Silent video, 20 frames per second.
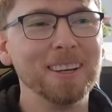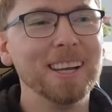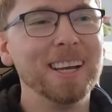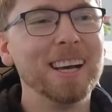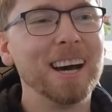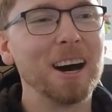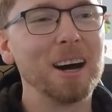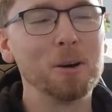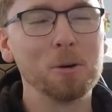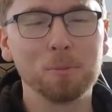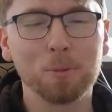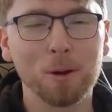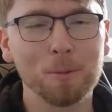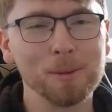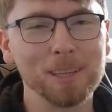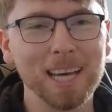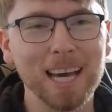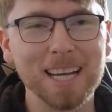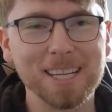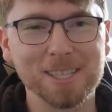I'll
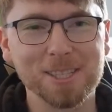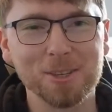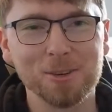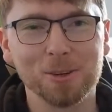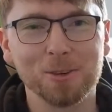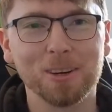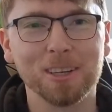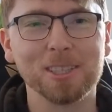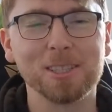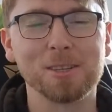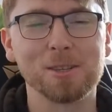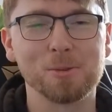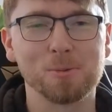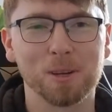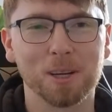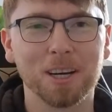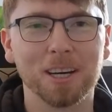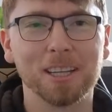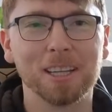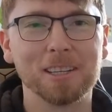probably answer your questions
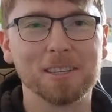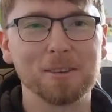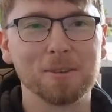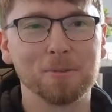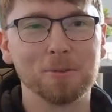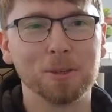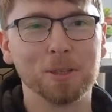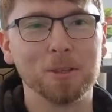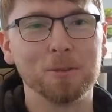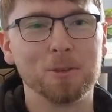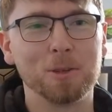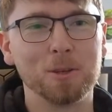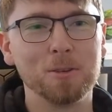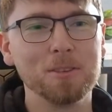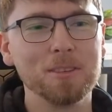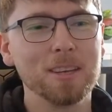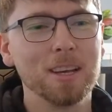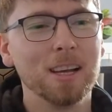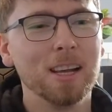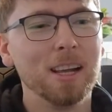regardless of what you choose.